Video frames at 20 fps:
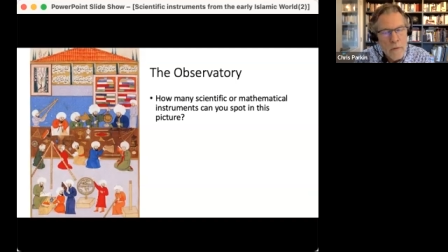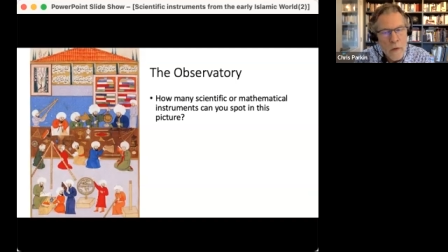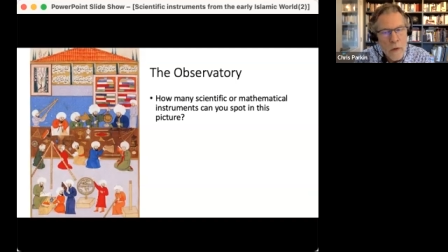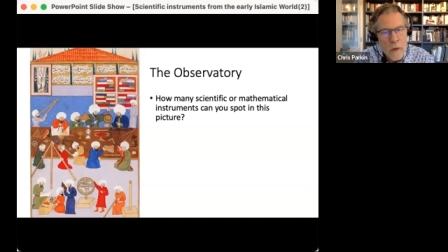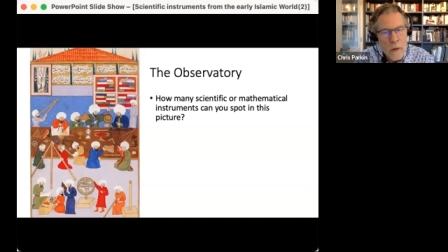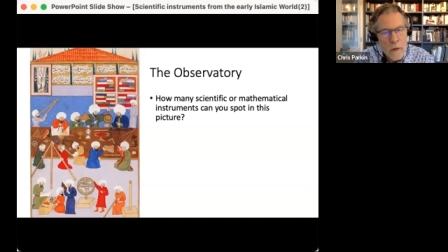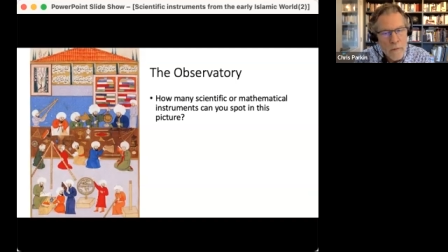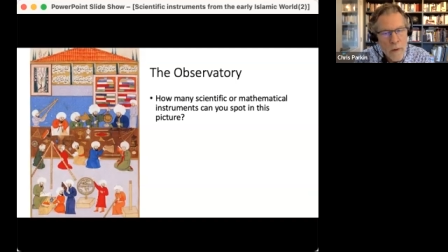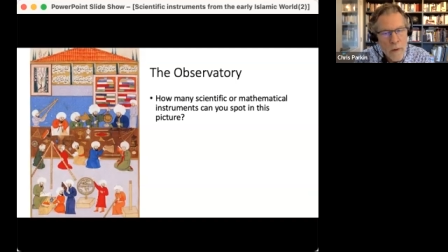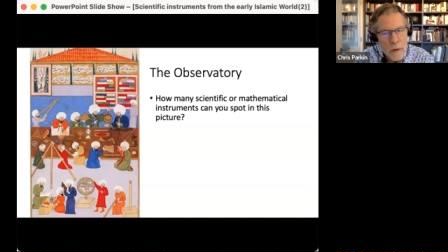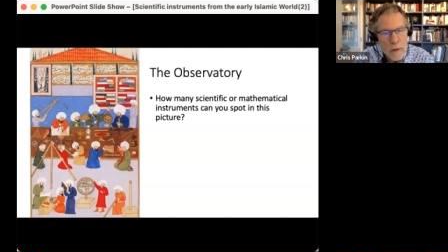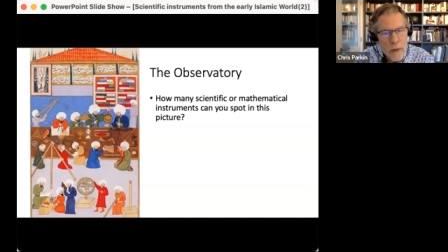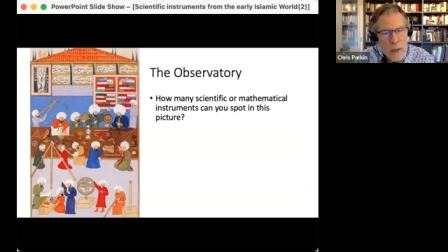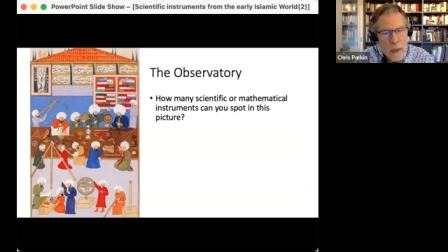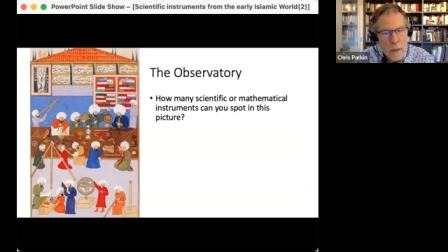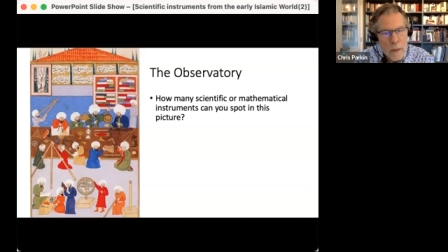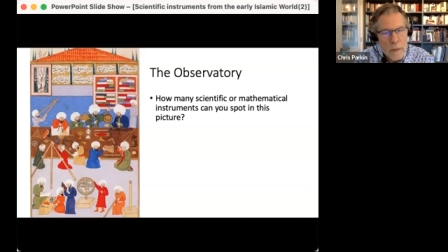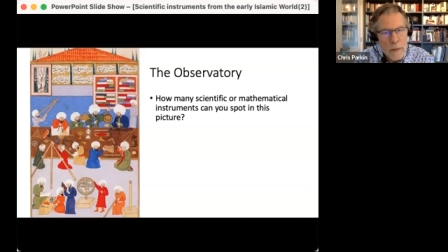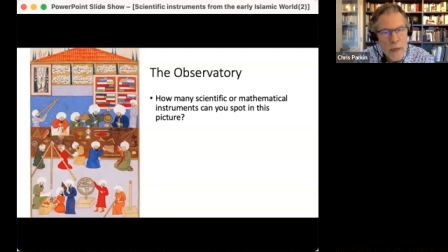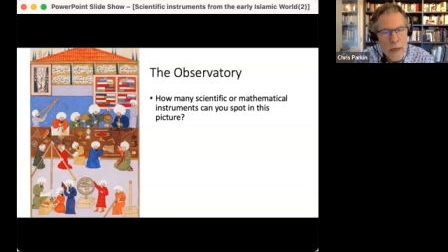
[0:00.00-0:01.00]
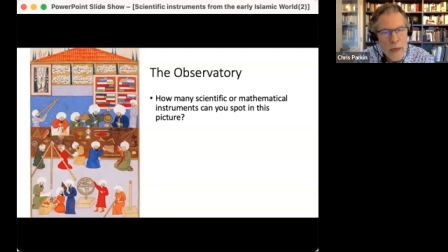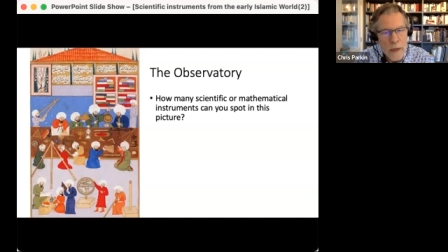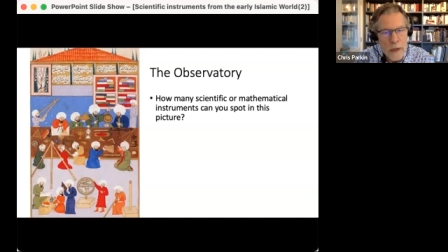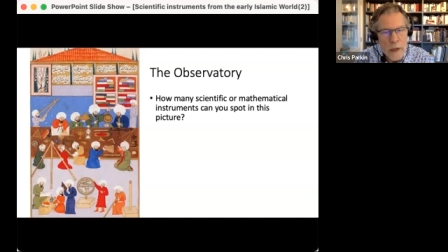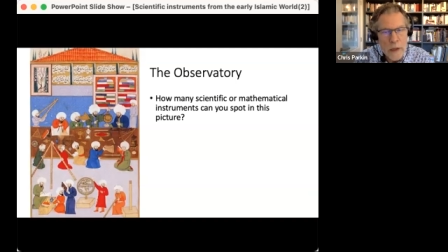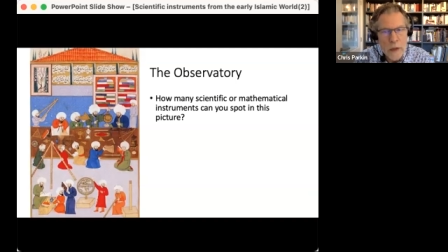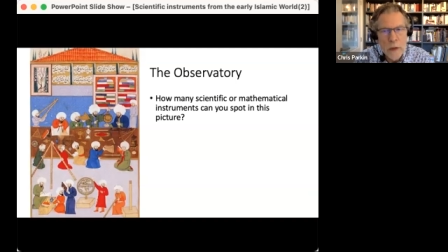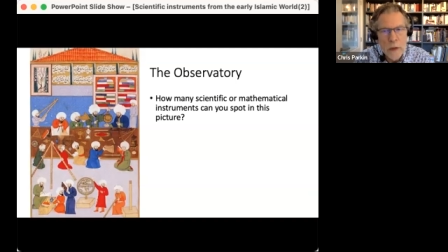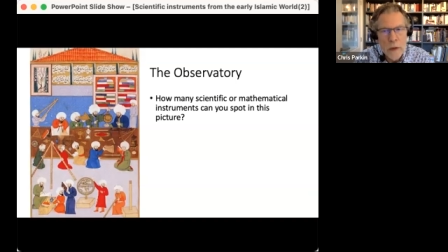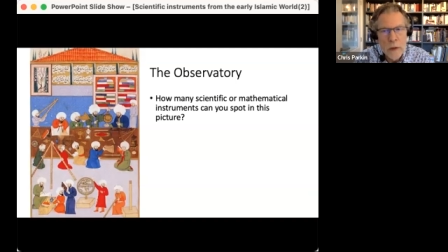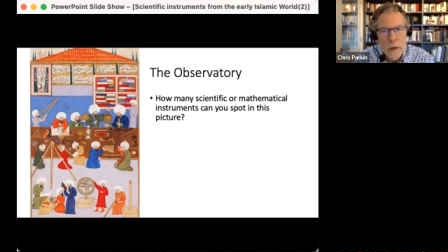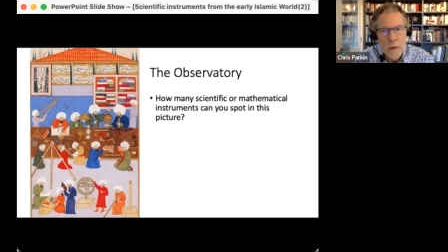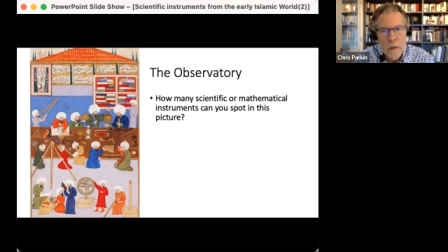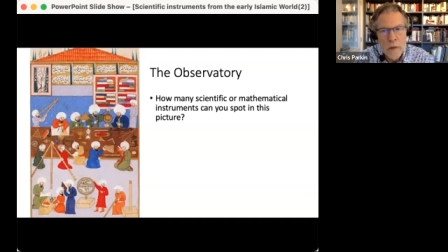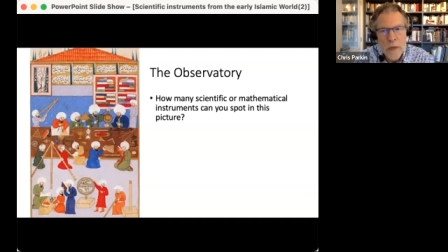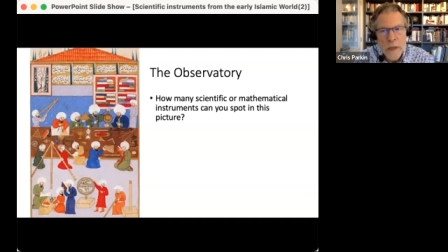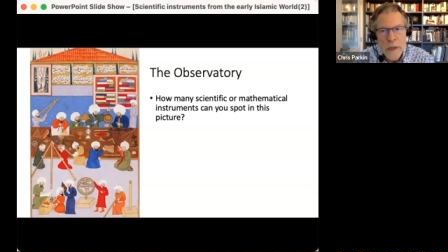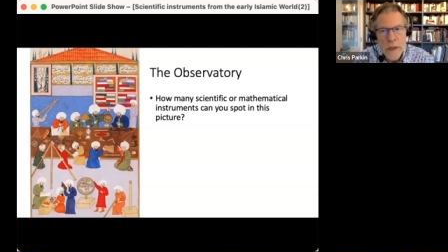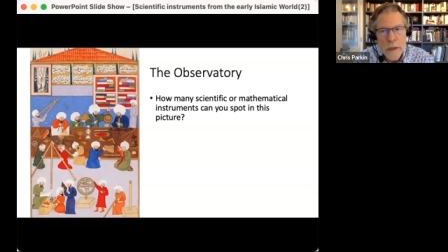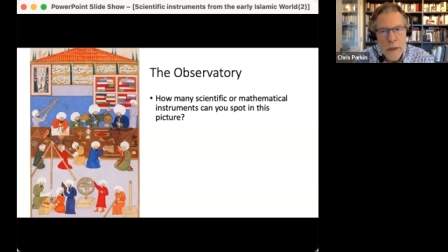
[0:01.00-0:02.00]
for very practical
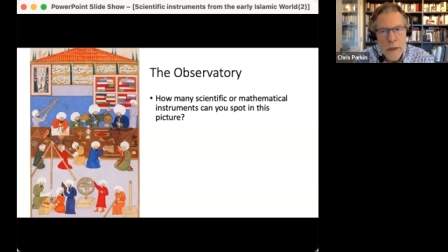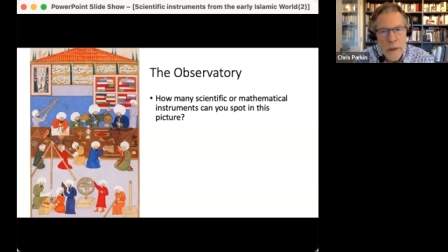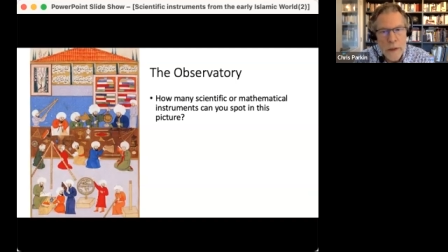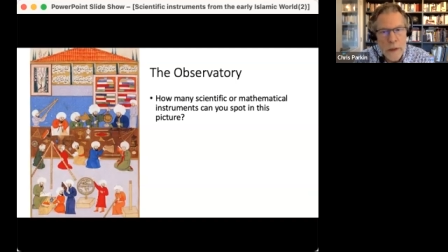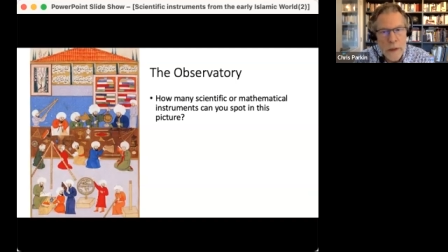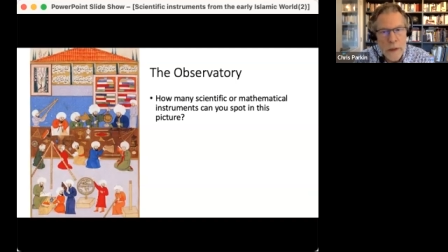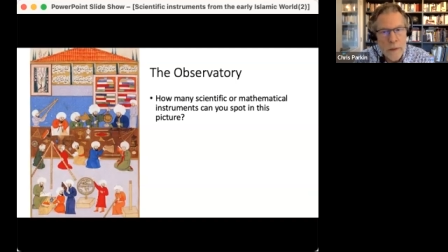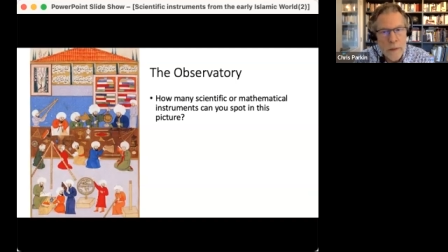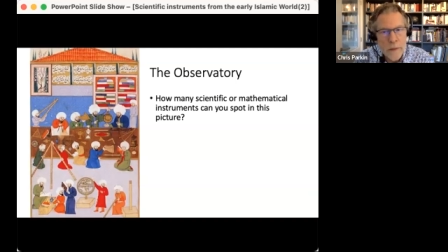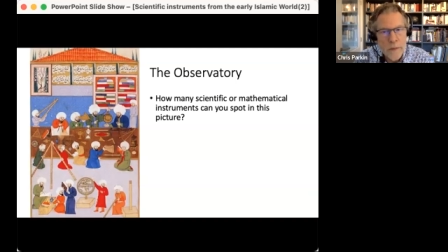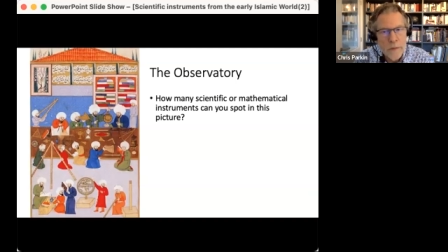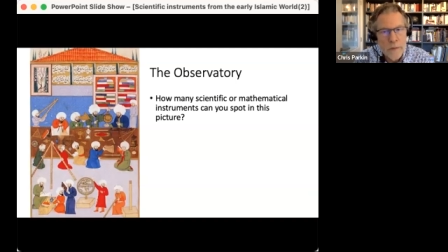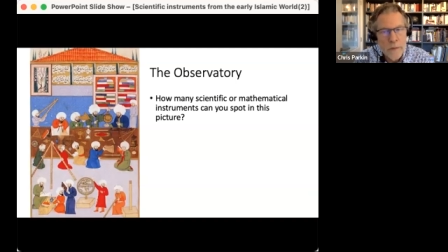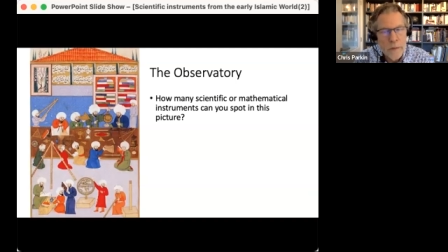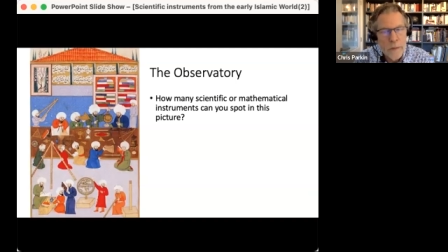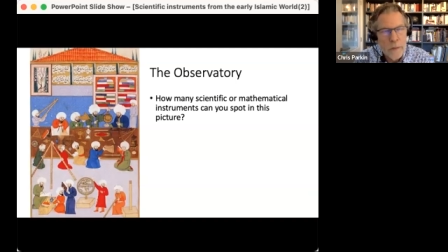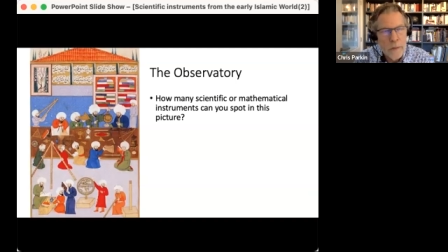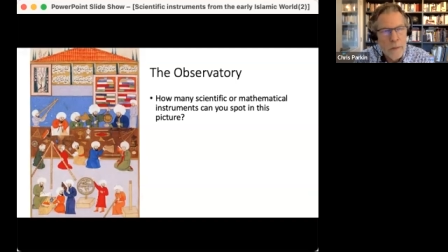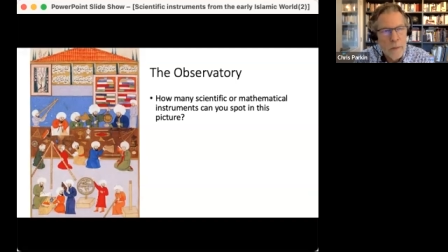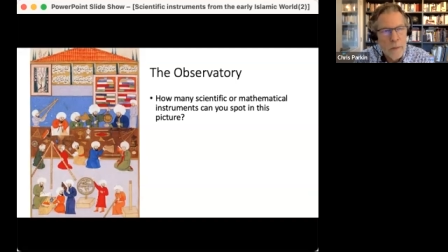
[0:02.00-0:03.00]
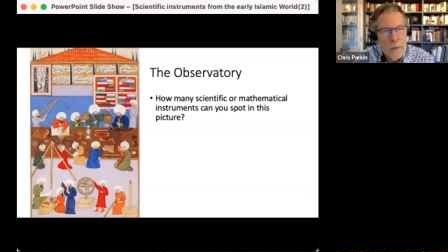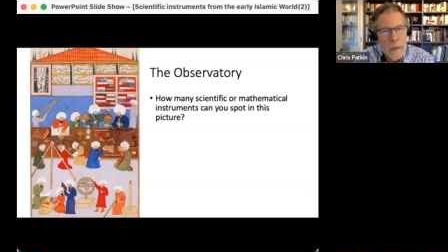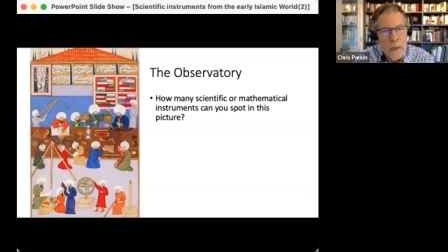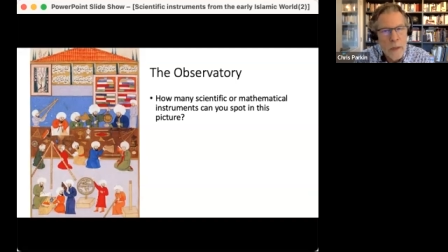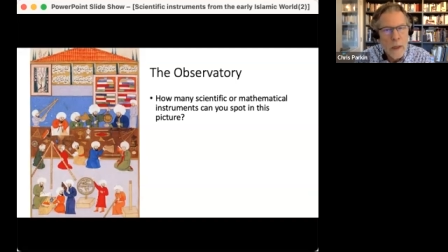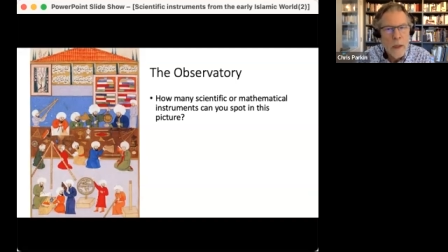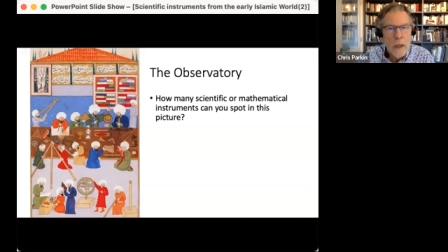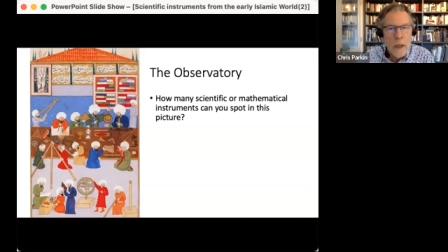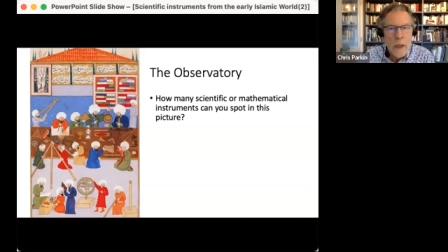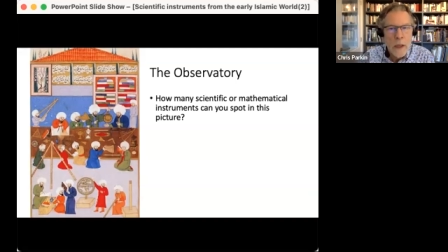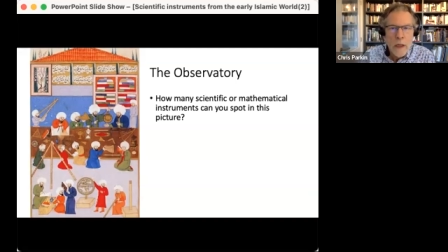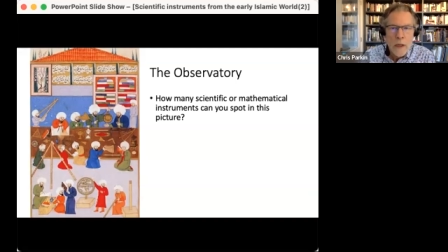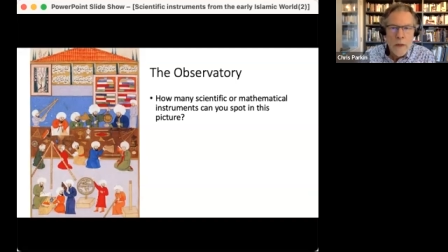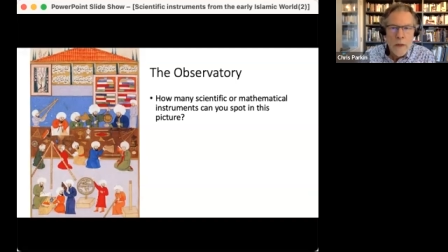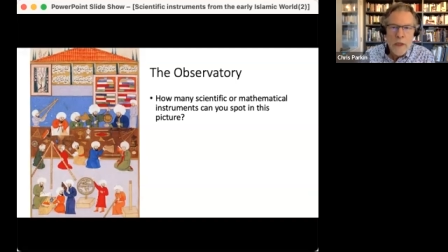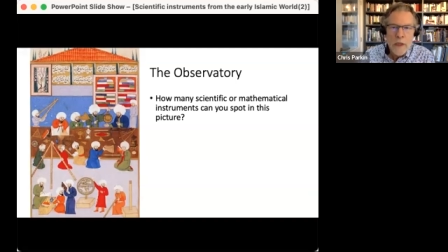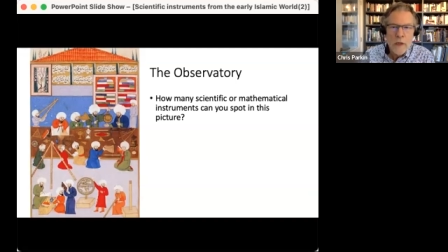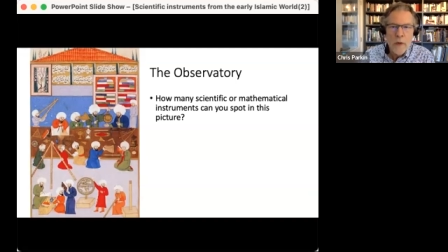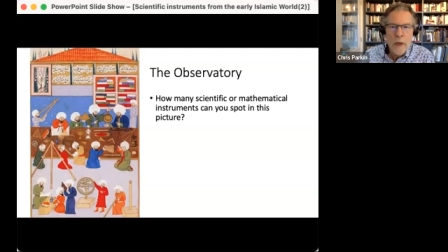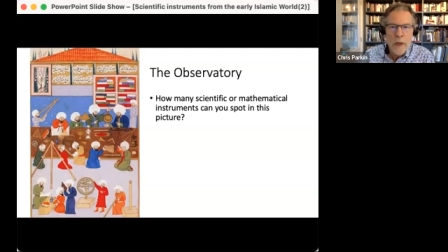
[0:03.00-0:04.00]
reasons.
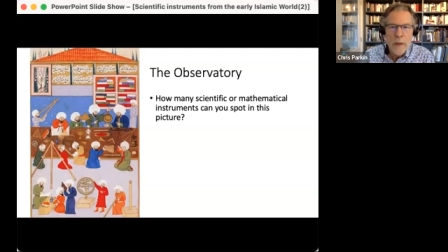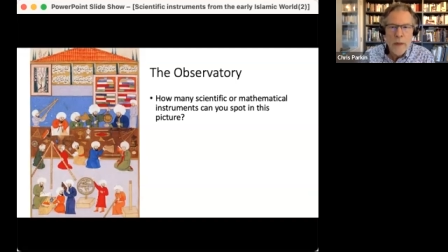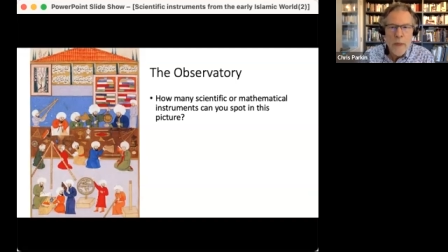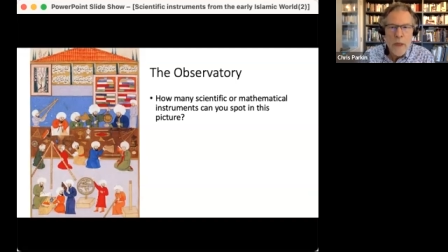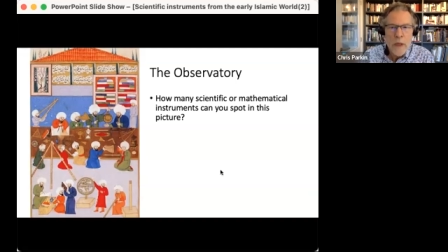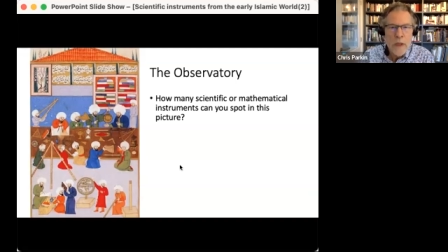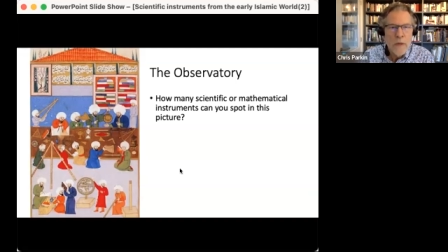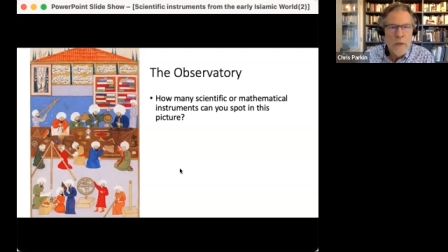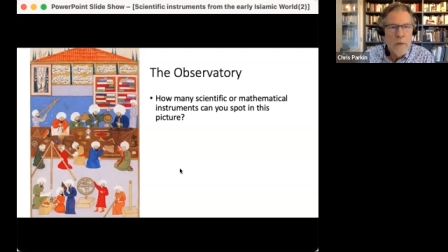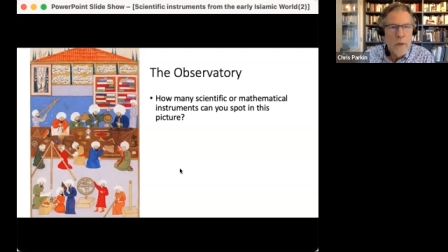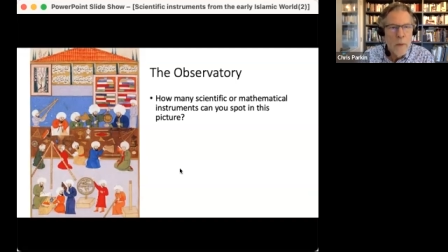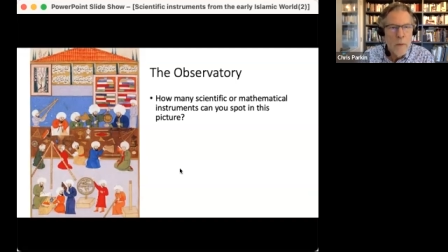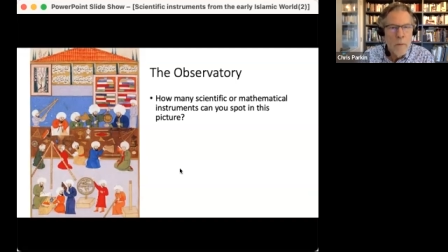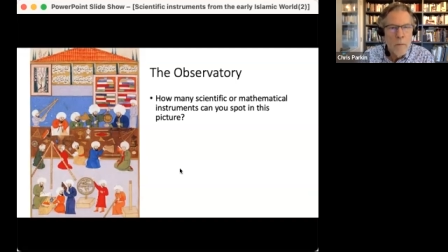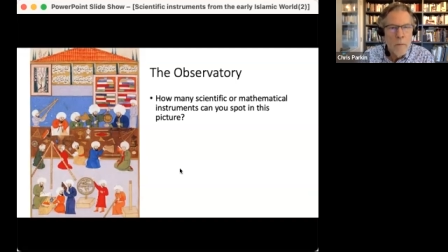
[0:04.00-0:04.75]
This rather beautiful